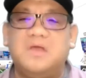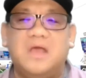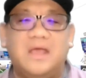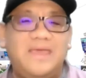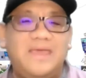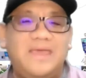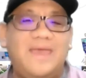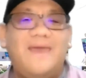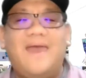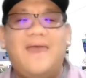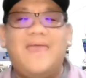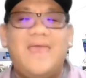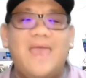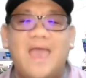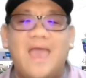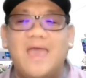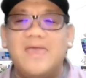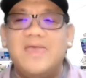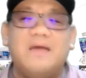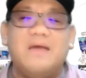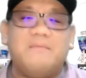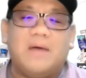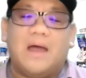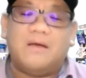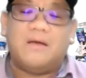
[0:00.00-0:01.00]

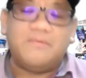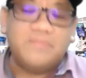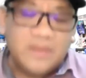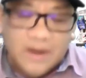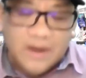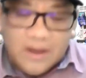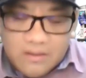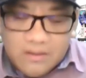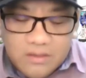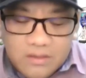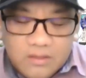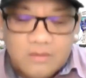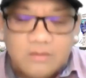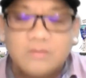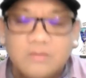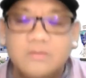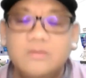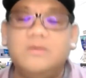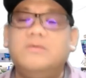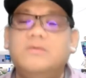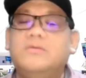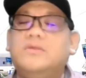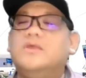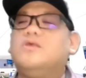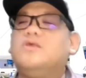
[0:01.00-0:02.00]
yeah. But after that,
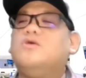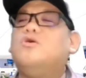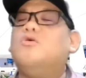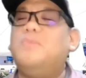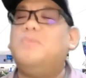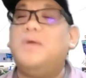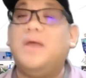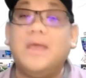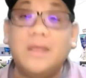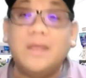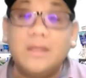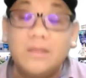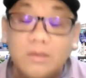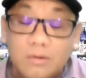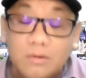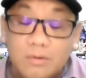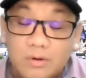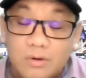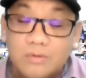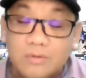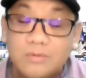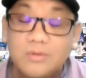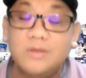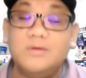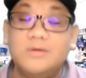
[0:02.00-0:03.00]
you just go back
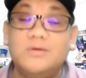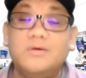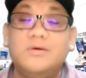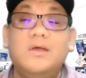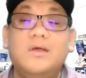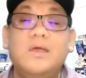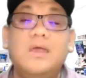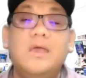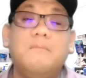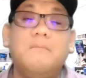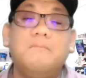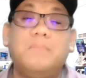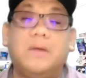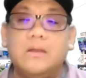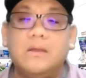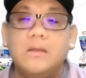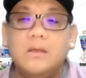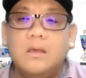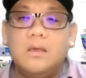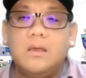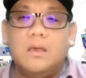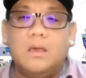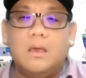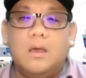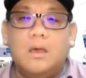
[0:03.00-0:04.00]
and But
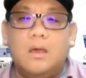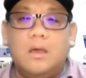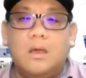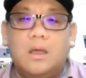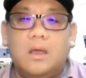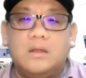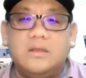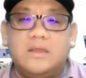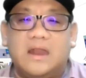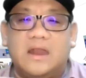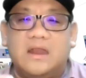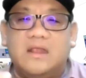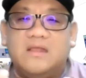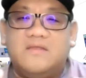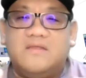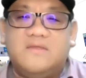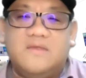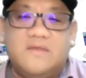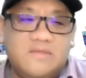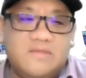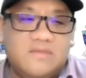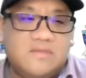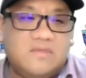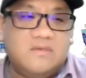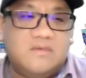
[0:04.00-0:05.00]
that is
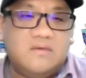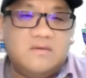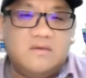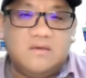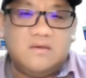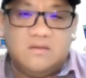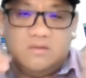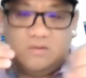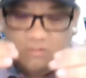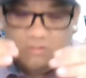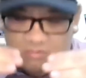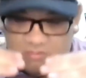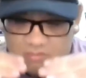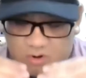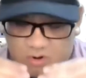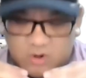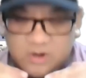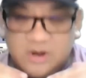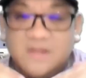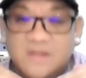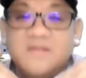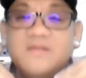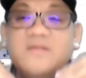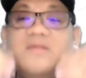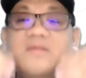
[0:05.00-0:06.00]
just
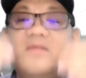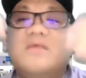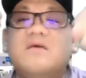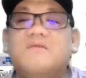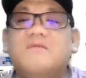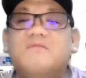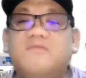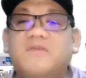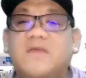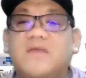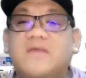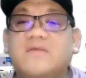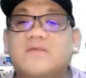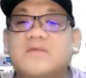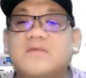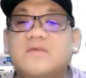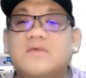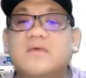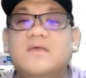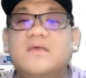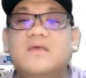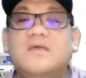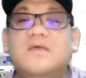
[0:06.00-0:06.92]
on the surface,